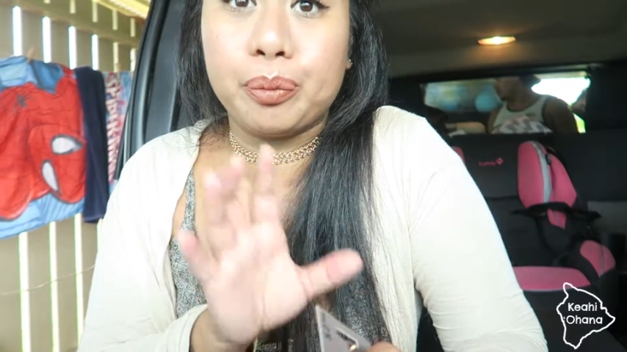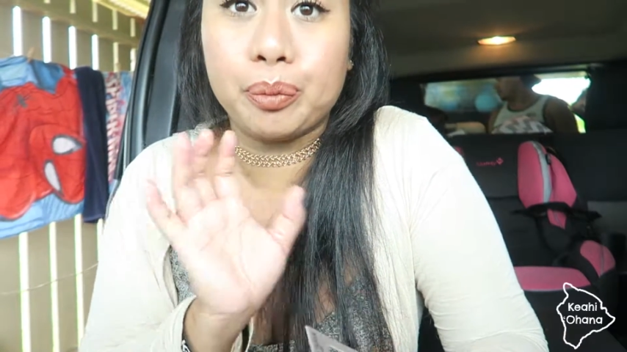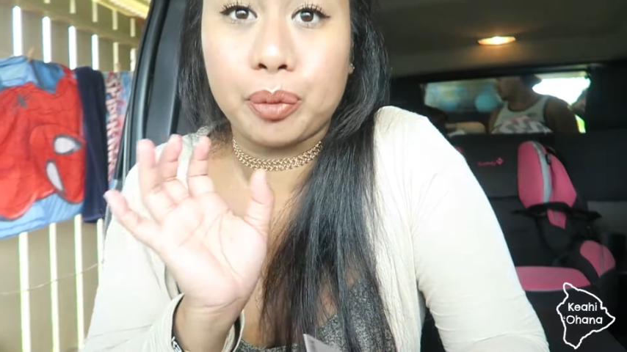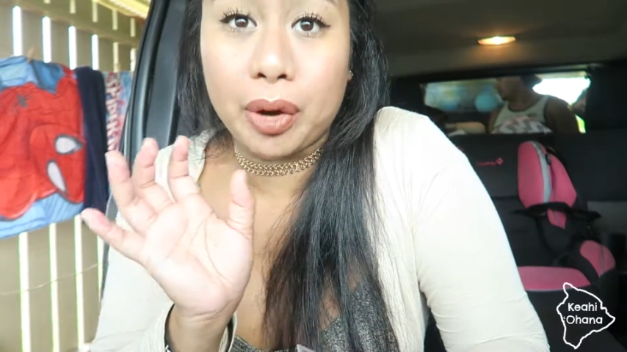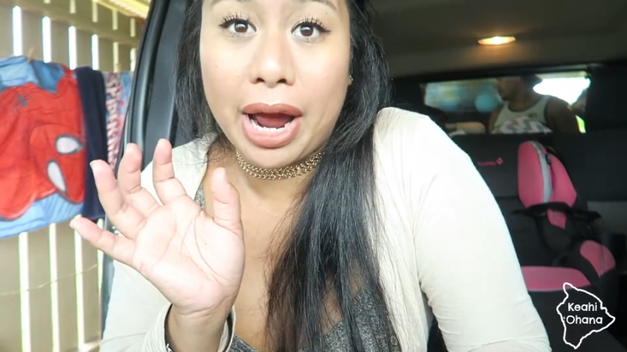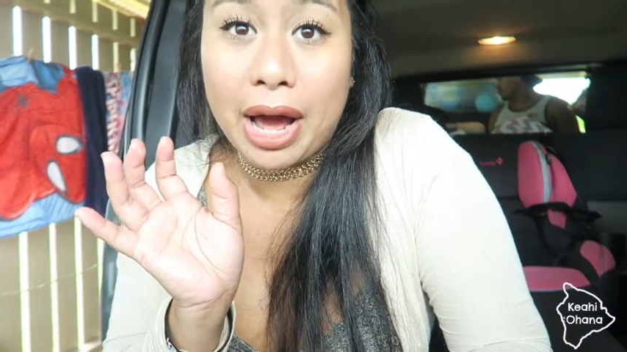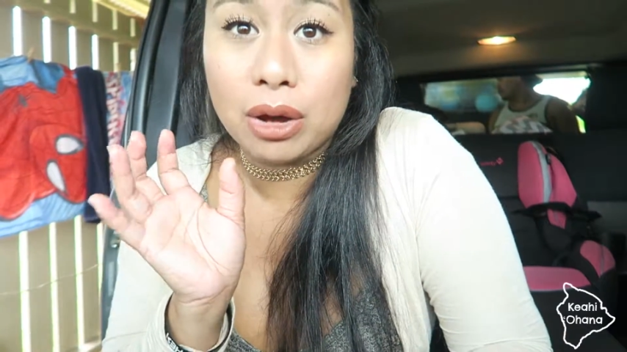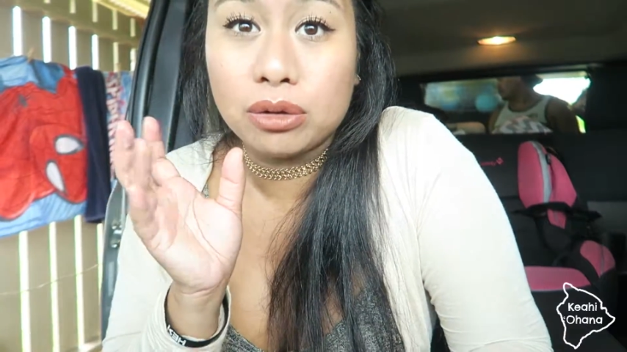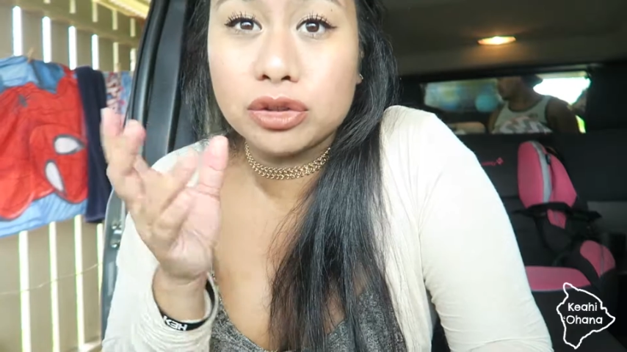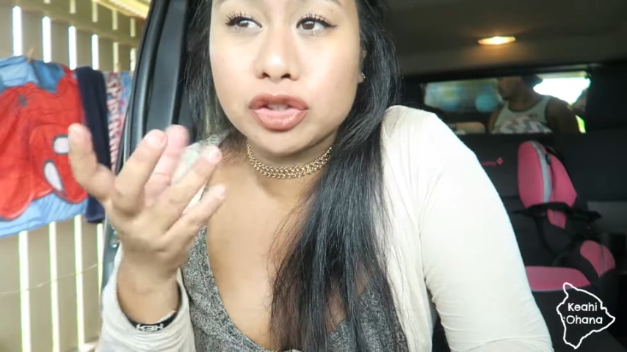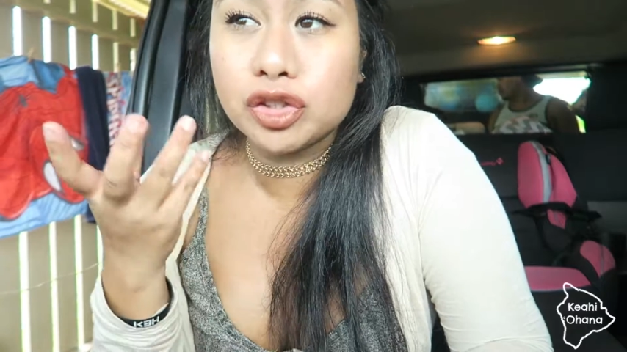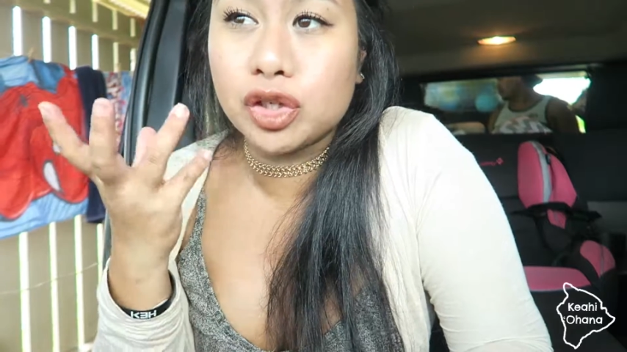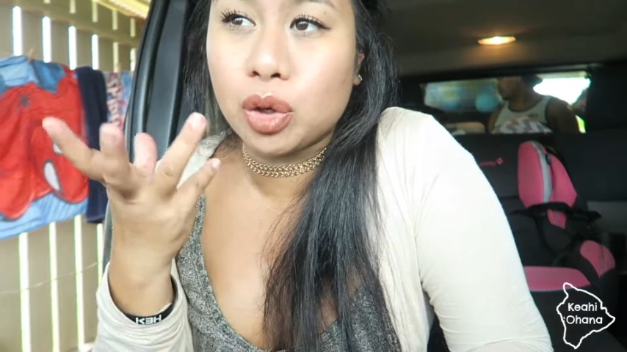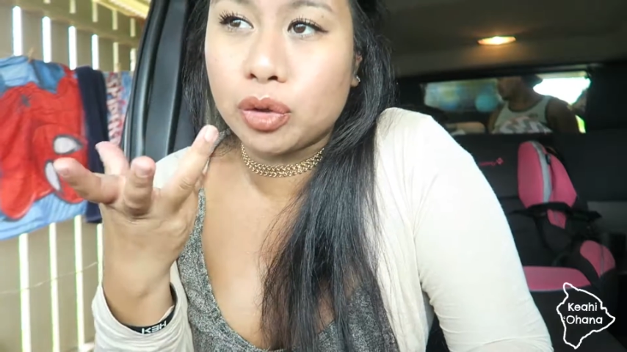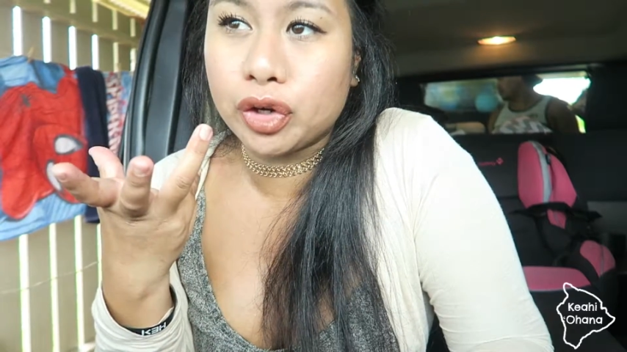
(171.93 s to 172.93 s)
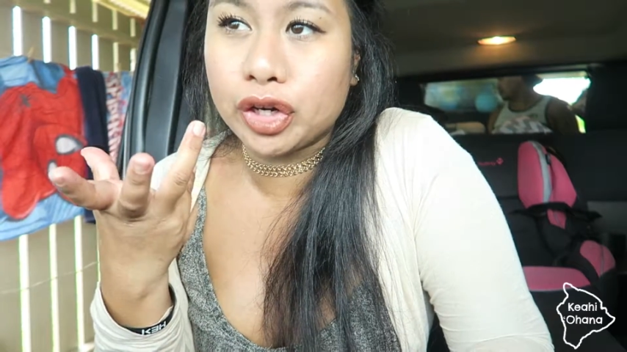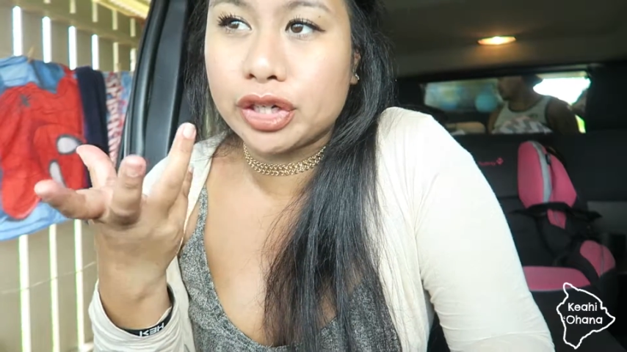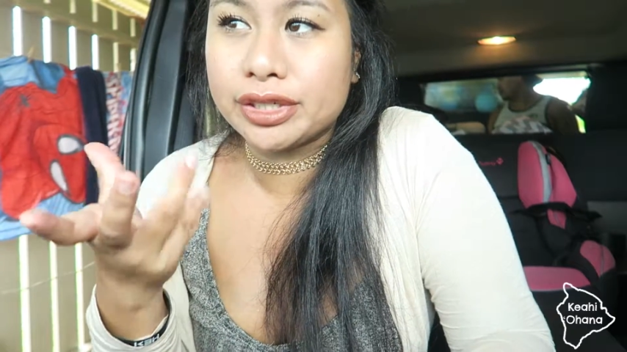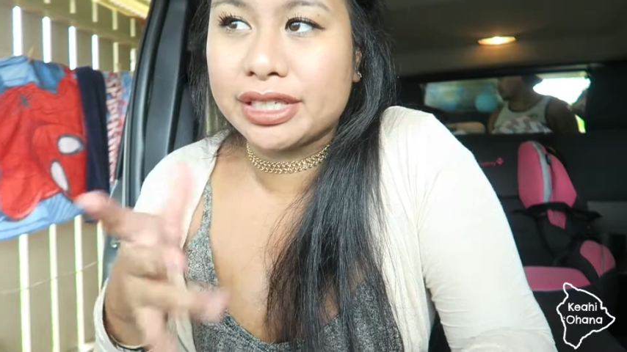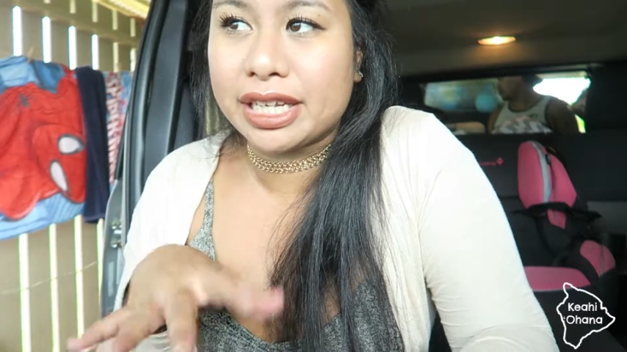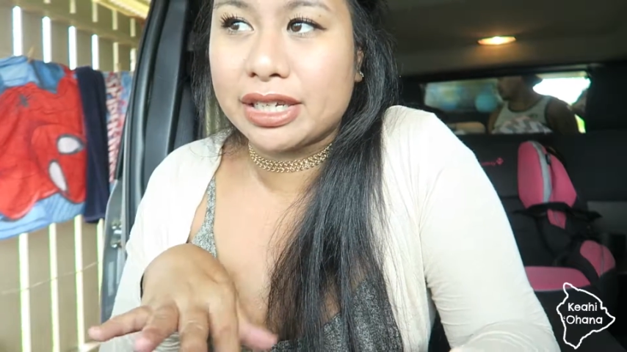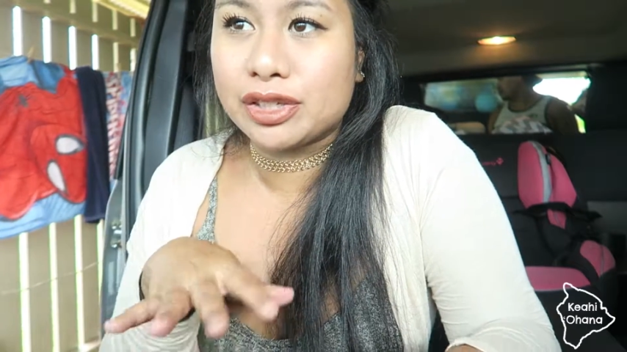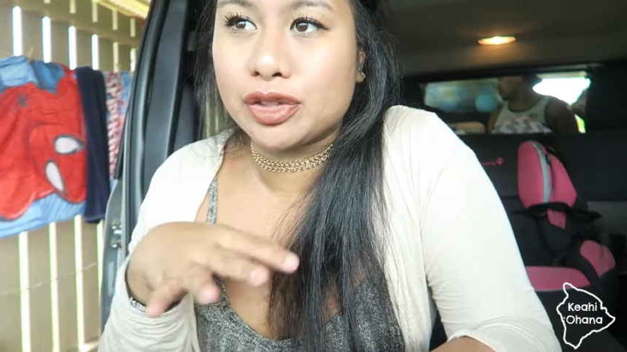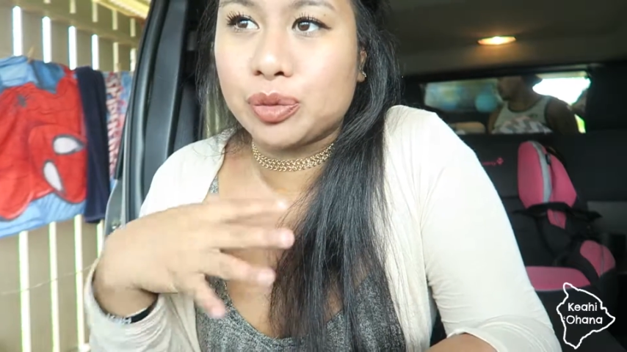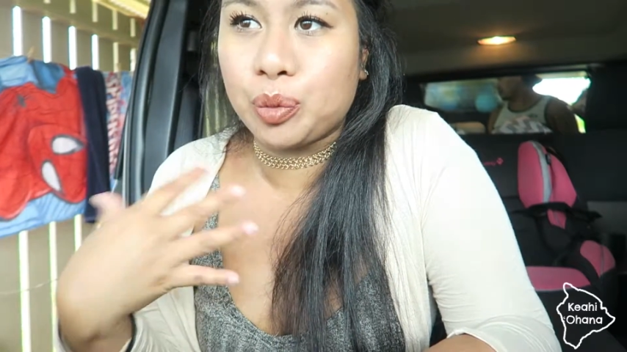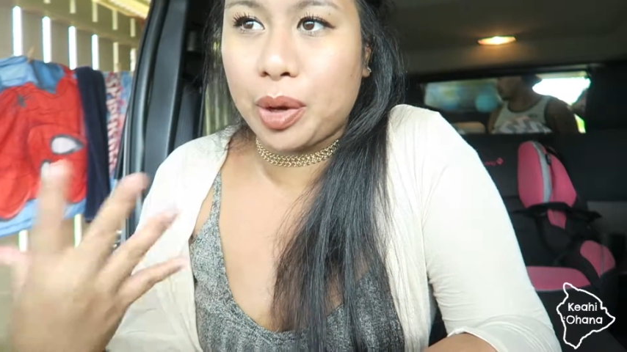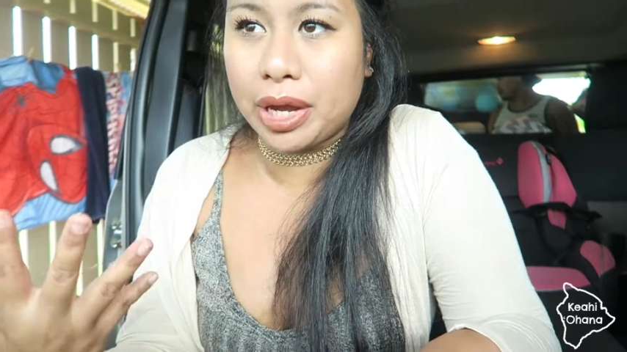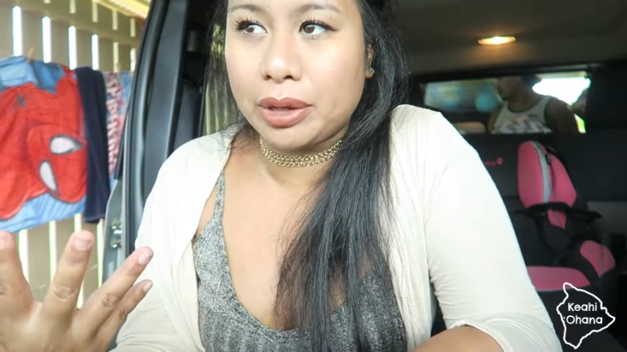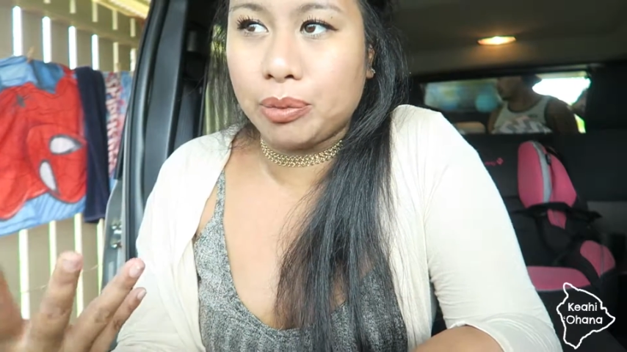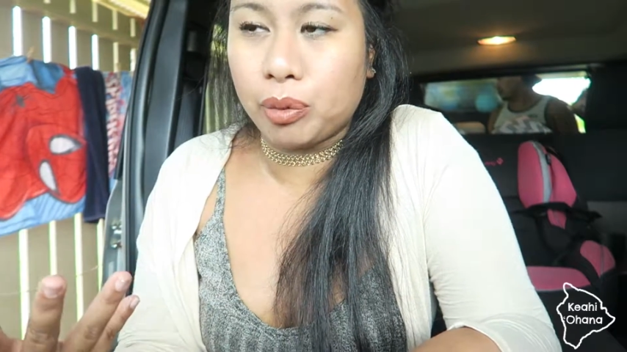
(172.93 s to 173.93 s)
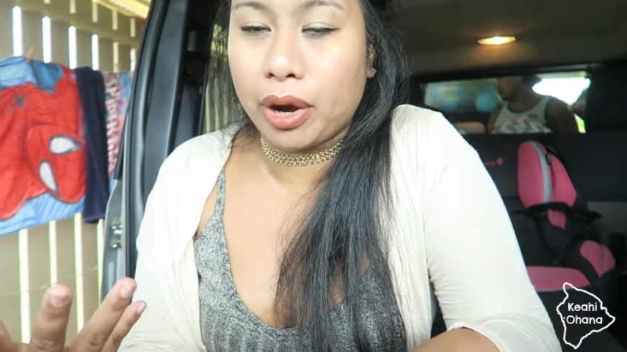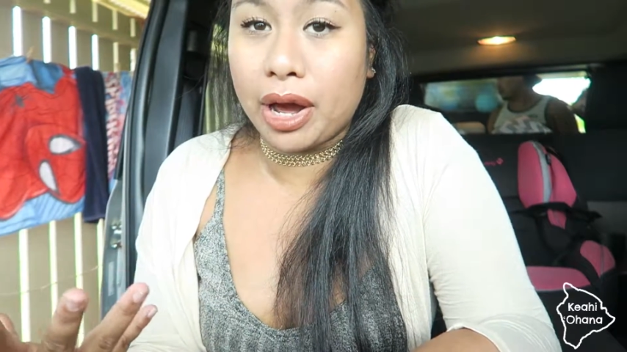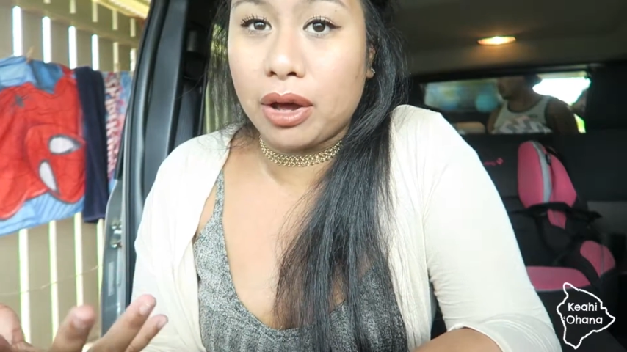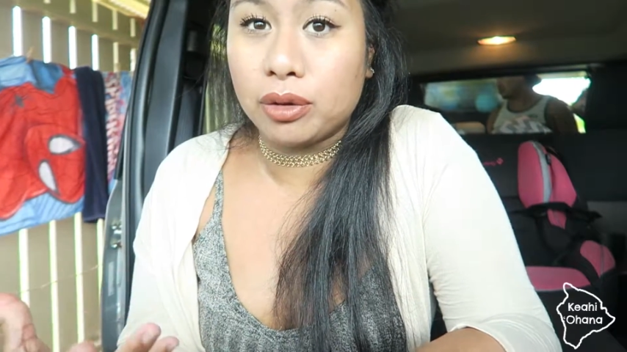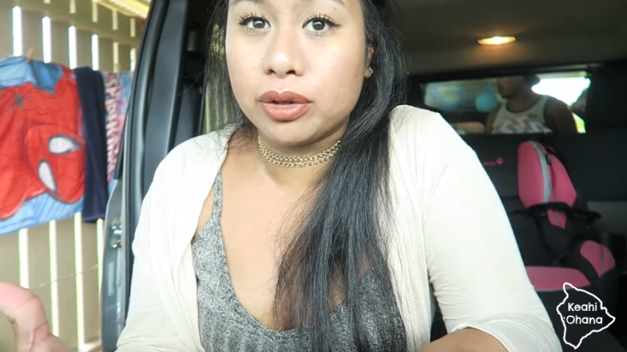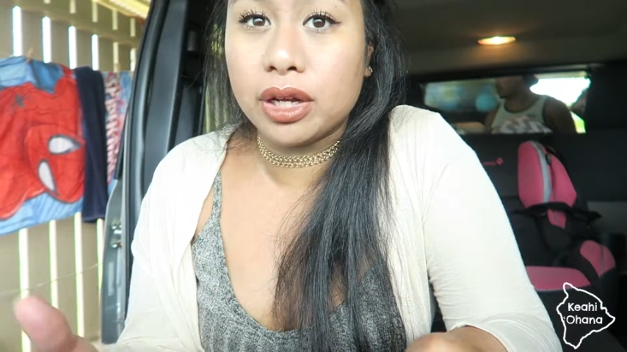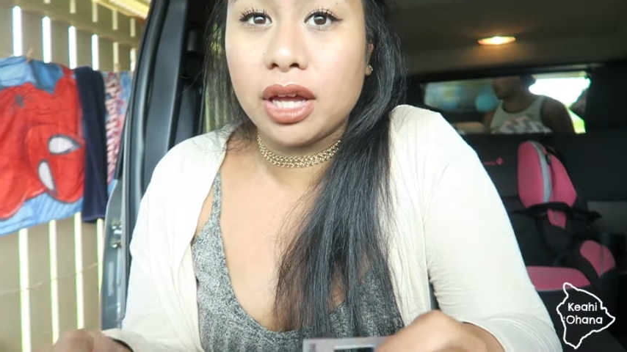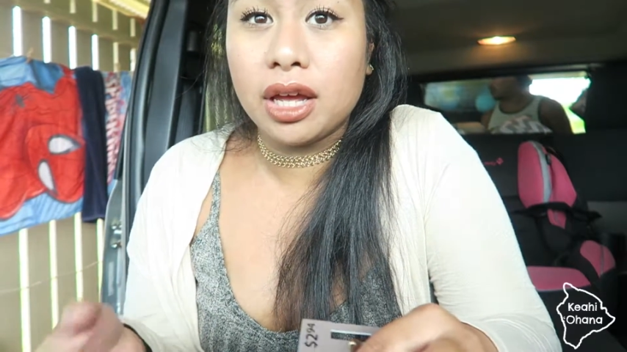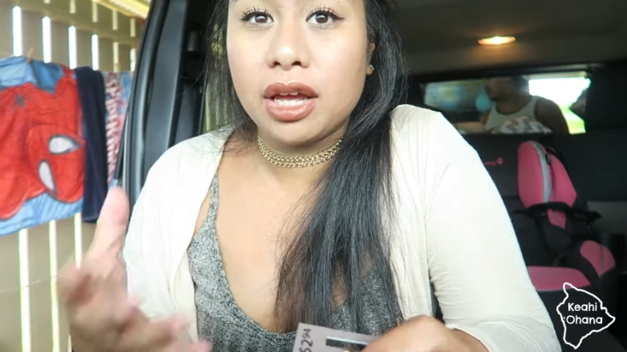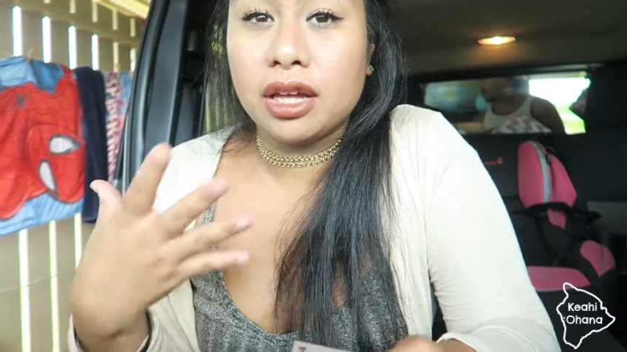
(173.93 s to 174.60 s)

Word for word: brown chokers, like suede brown,